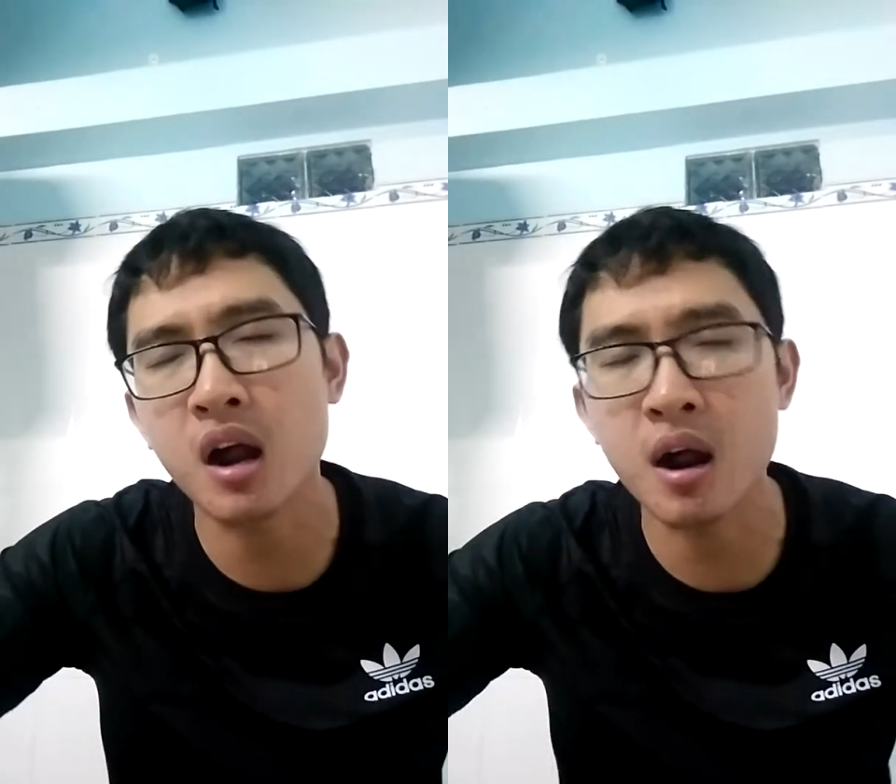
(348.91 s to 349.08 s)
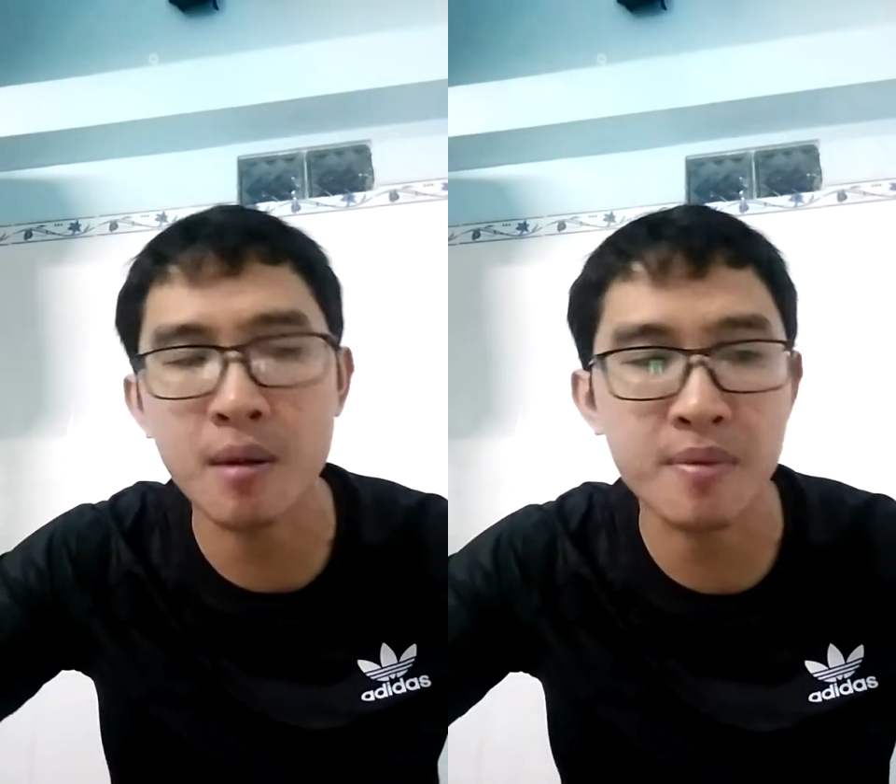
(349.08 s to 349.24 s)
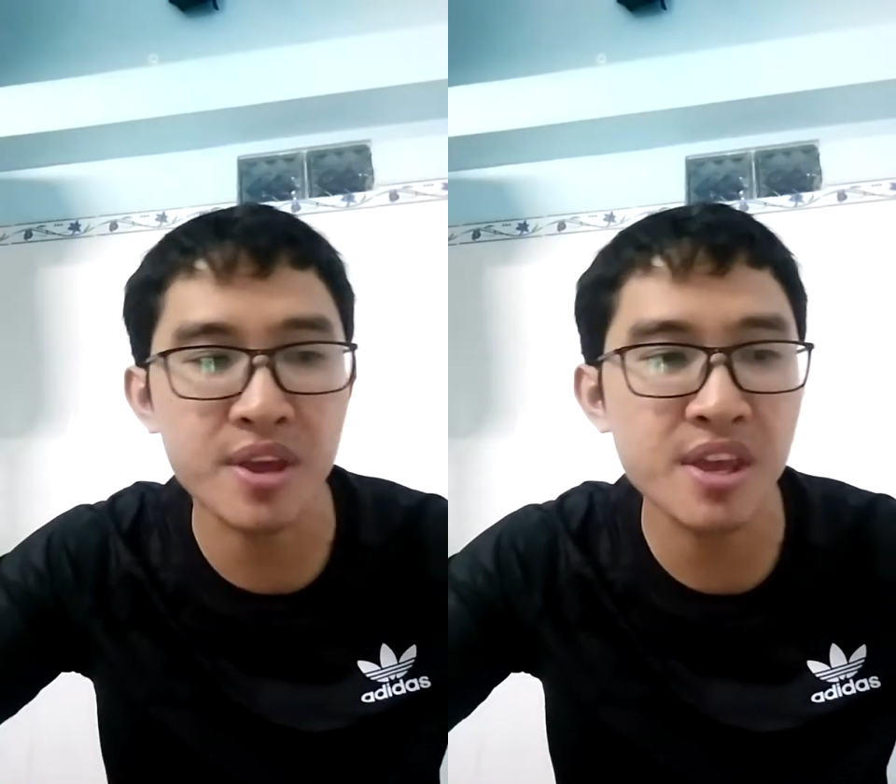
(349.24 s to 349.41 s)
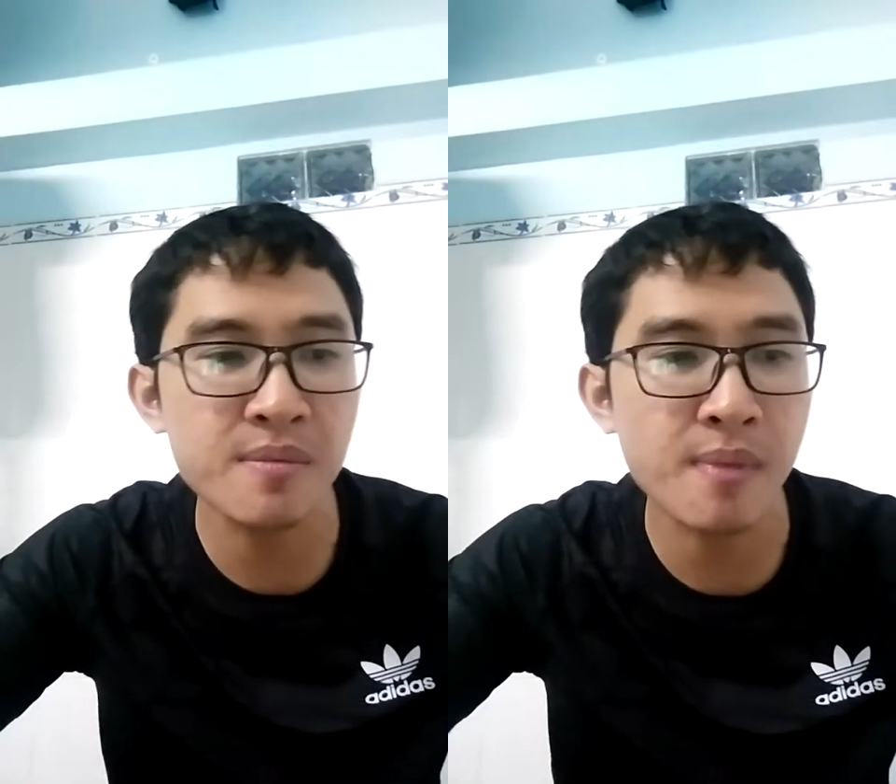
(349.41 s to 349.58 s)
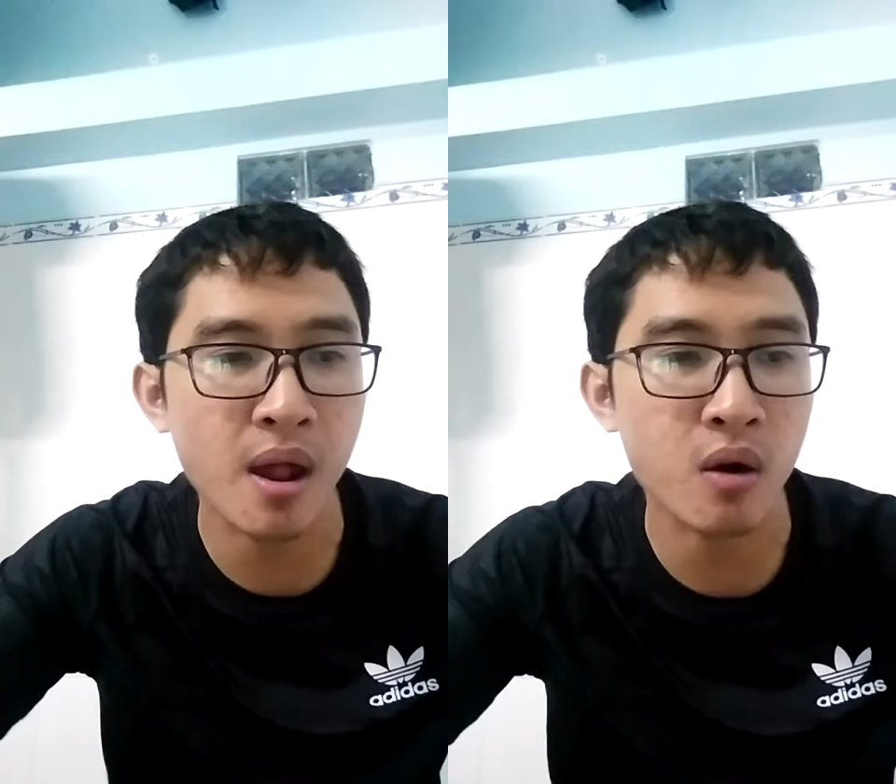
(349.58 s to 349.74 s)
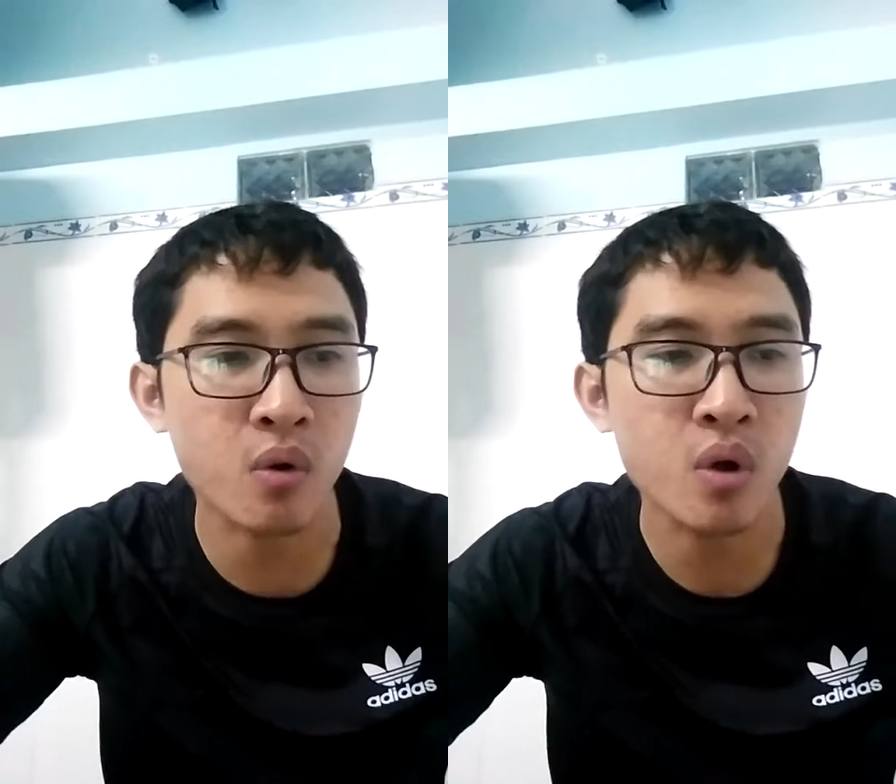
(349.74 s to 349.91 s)
of
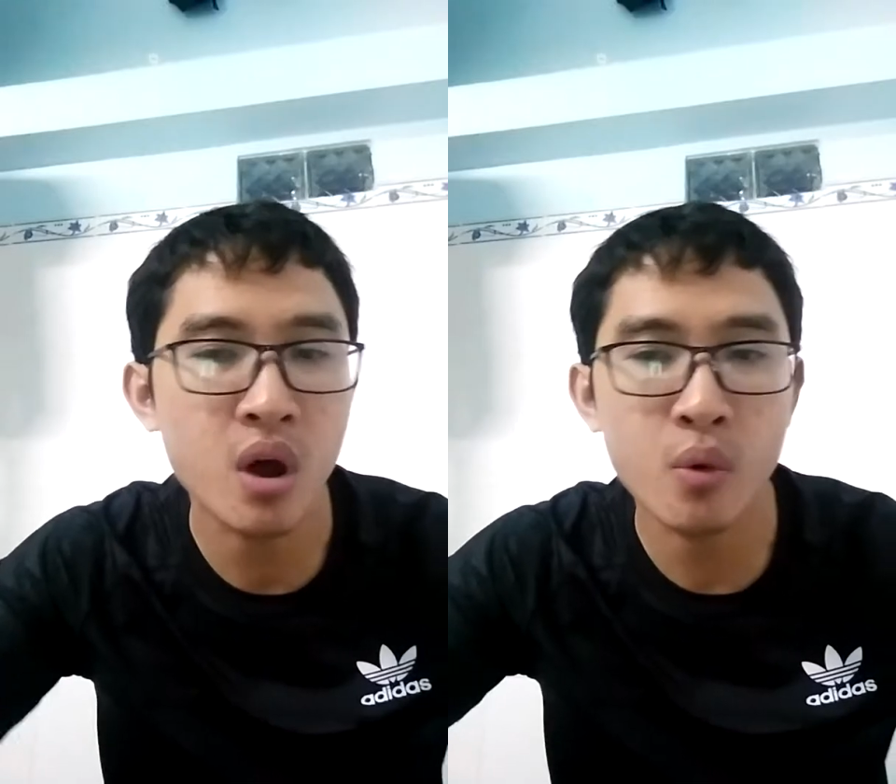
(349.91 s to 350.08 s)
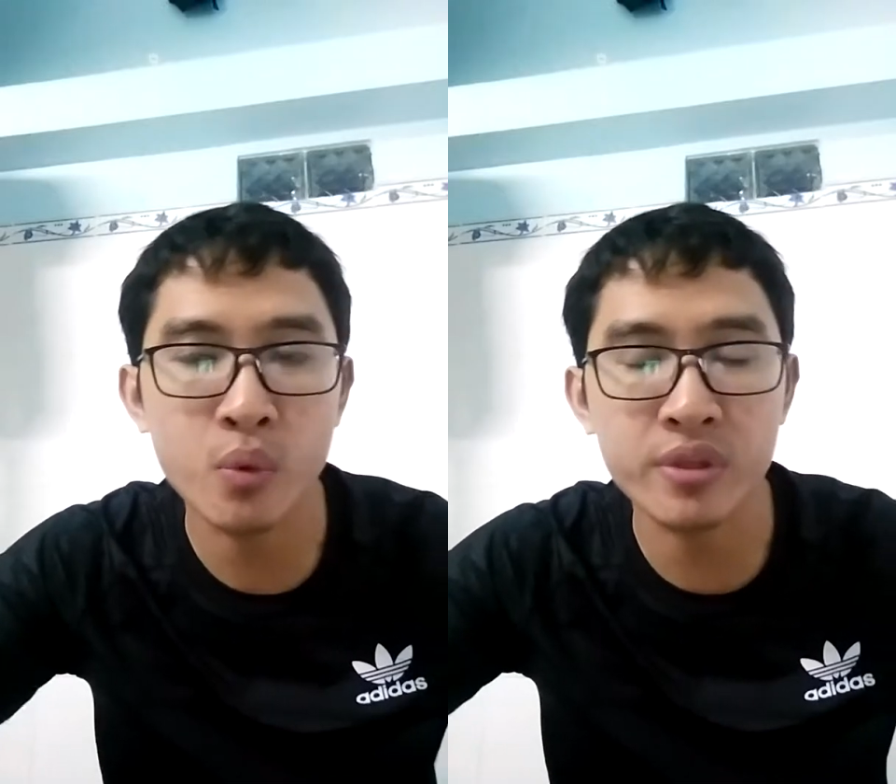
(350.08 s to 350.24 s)
email